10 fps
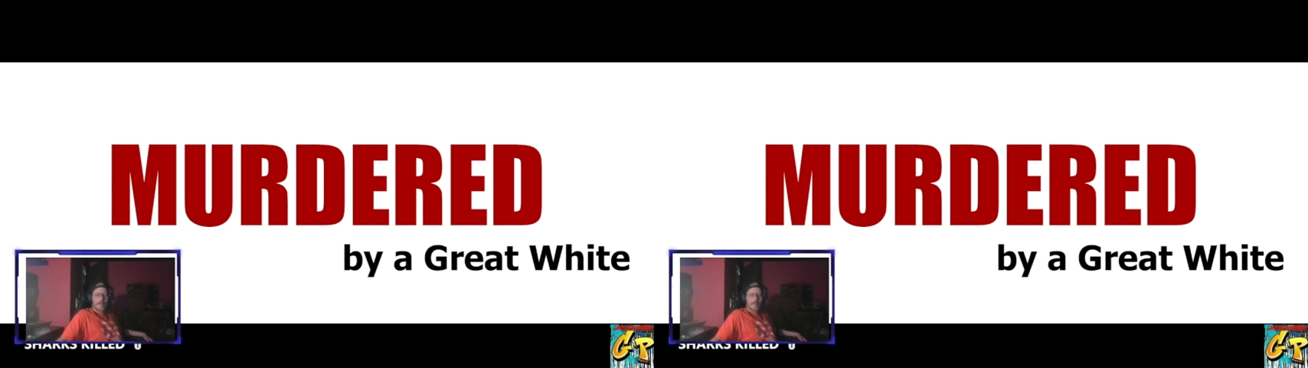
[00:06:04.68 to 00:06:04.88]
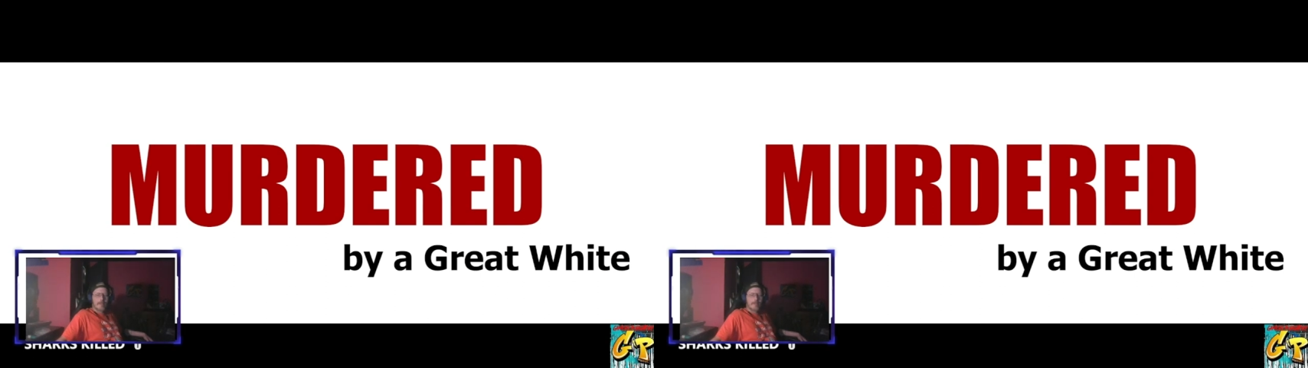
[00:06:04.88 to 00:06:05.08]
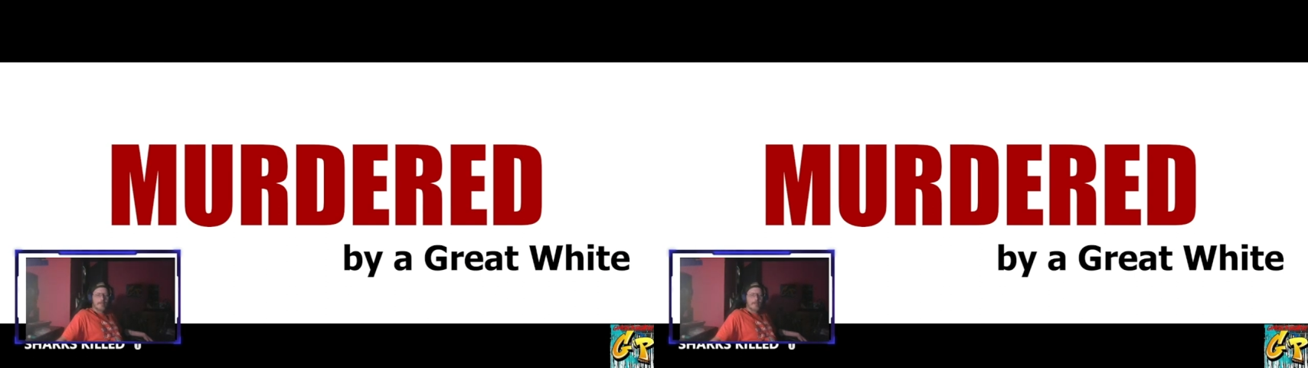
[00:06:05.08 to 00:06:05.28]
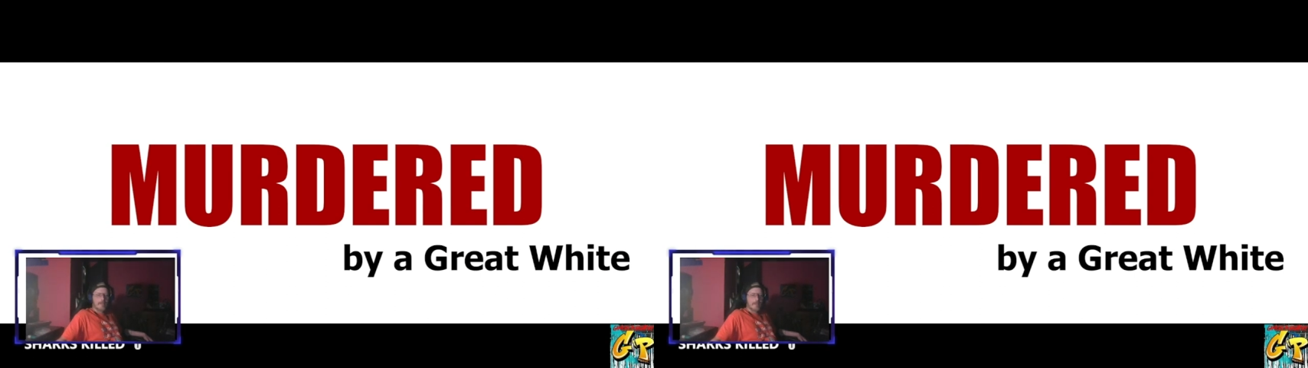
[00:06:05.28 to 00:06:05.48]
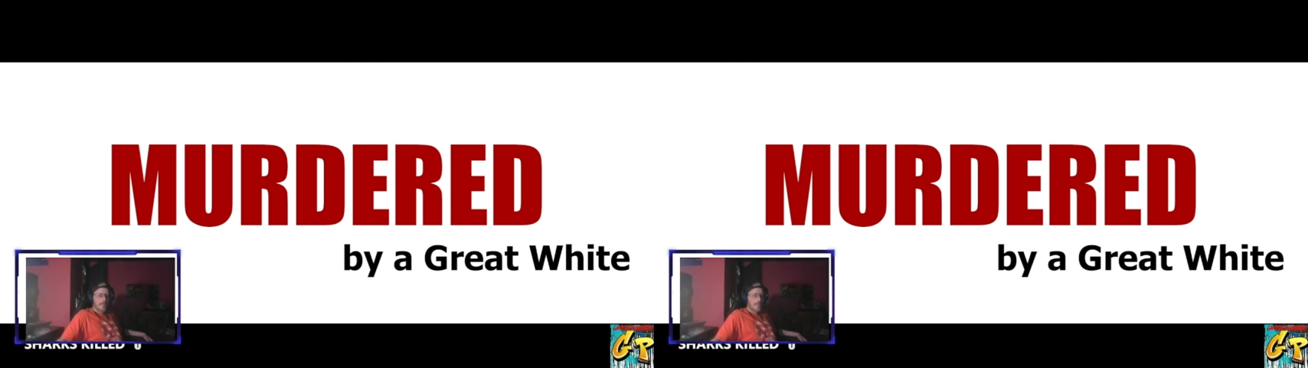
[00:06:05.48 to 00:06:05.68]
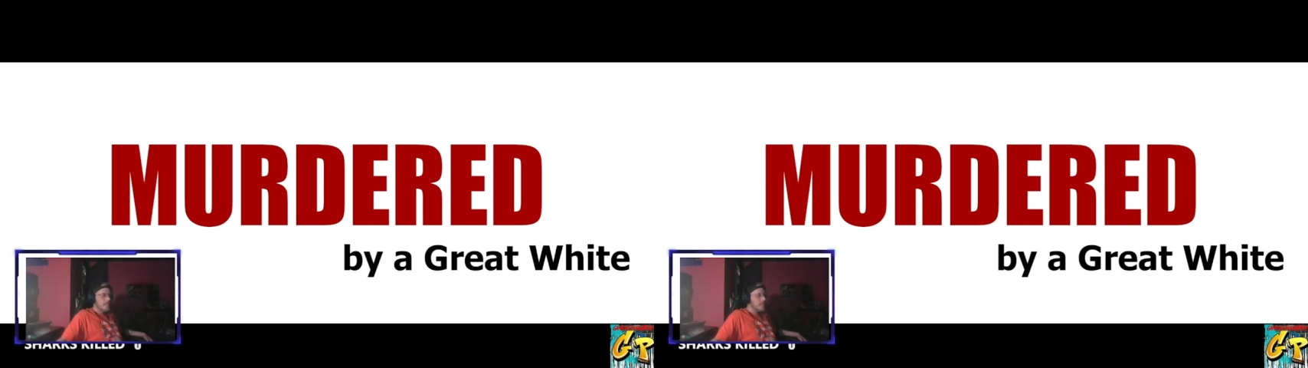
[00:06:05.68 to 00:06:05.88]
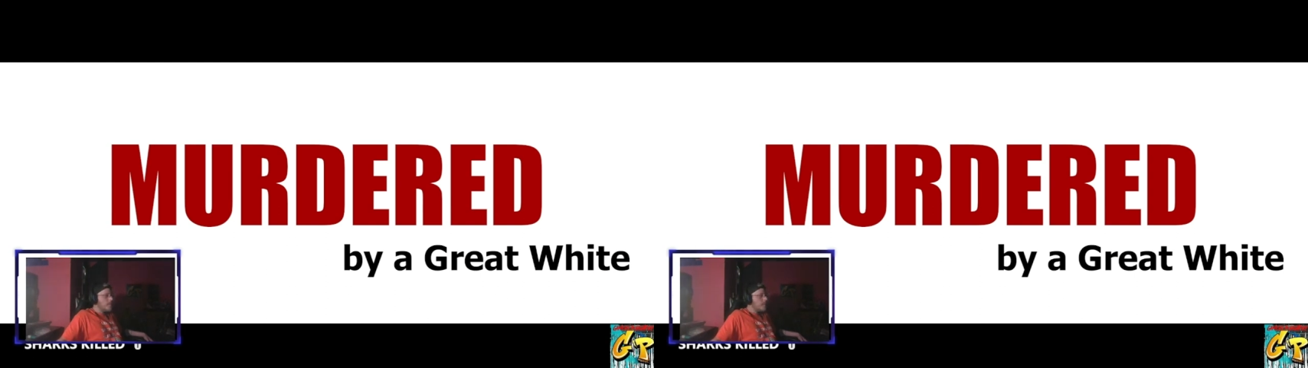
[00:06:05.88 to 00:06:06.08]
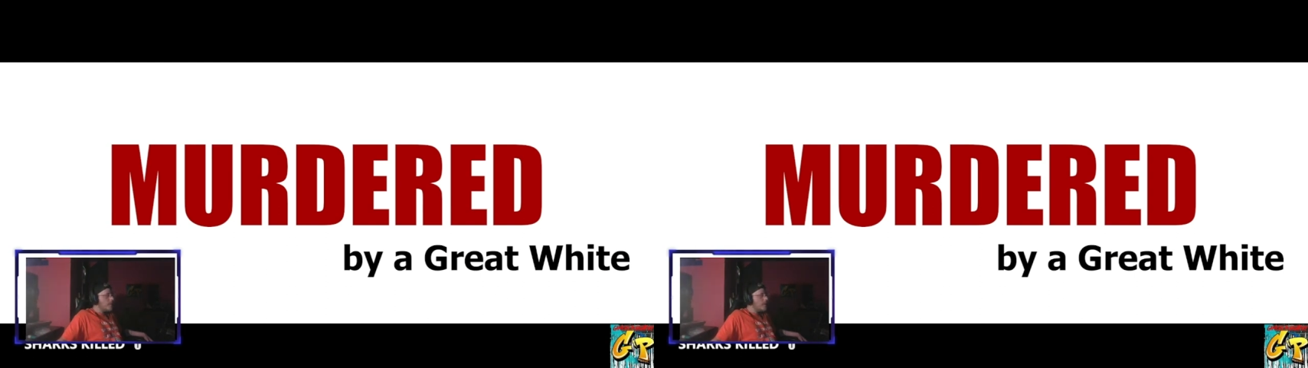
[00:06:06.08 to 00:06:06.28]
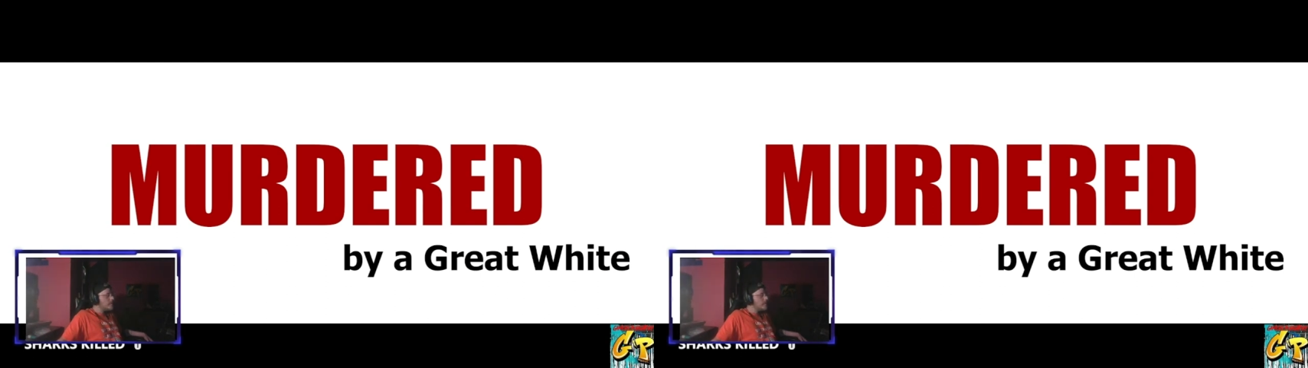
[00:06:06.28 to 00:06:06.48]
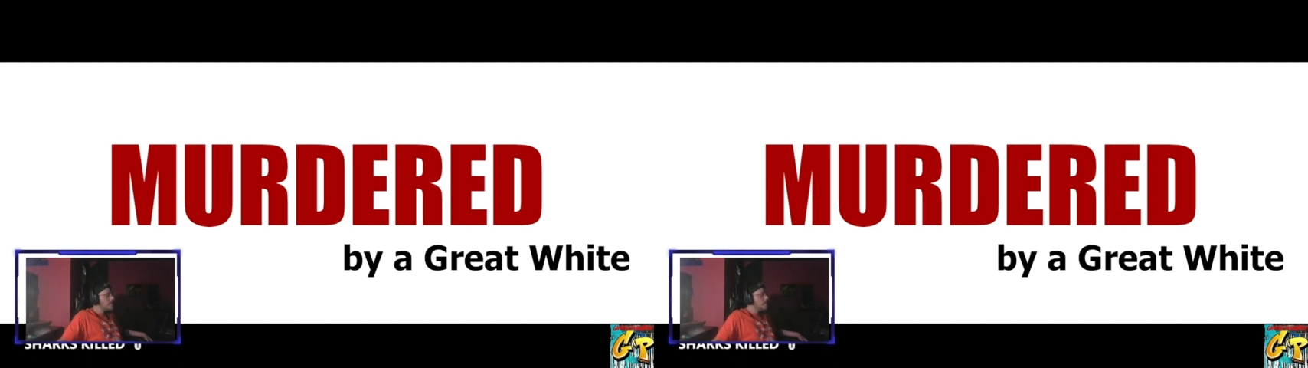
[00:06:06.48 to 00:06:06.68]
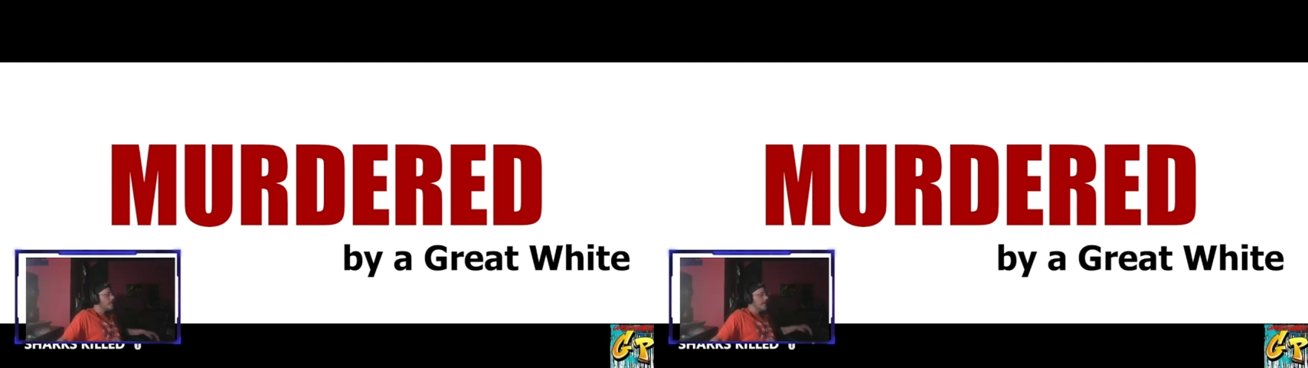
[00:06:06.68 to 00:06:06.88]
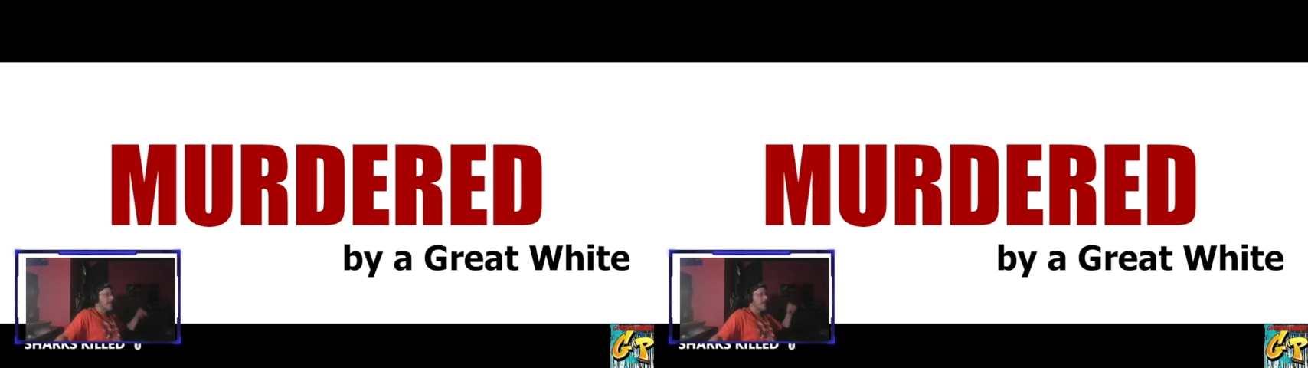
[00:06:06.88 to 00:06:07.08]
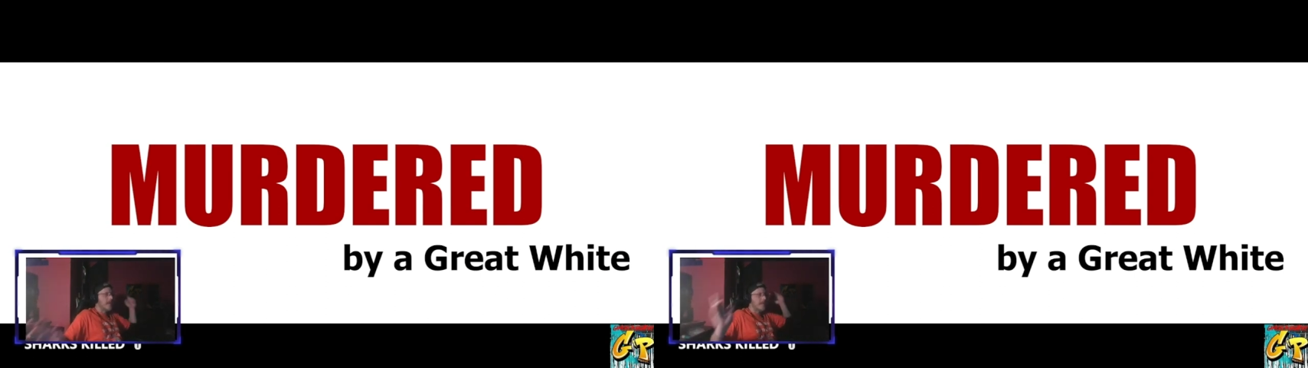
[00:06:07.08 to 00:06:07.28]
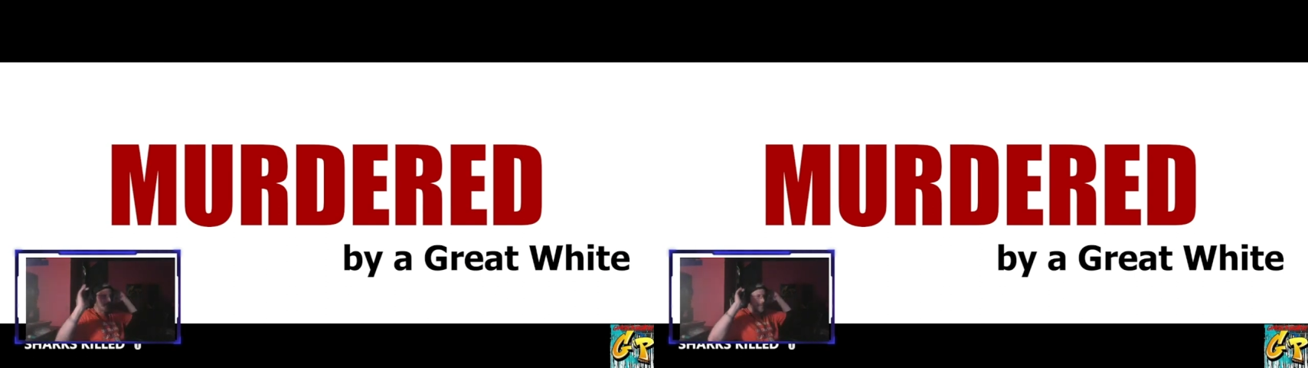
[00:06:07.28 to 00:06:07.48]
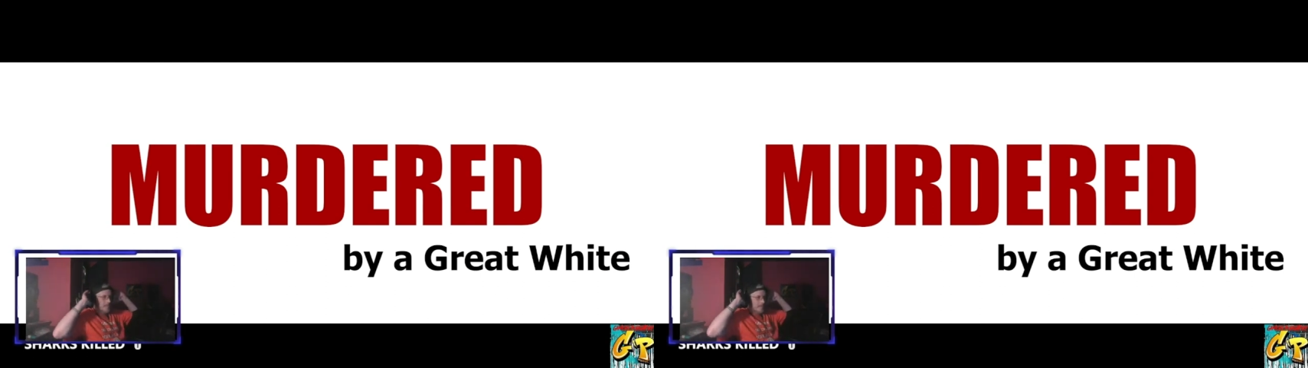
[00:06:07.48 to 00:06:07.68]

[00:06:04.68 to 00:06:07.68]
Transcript: [unreadable: no face in view]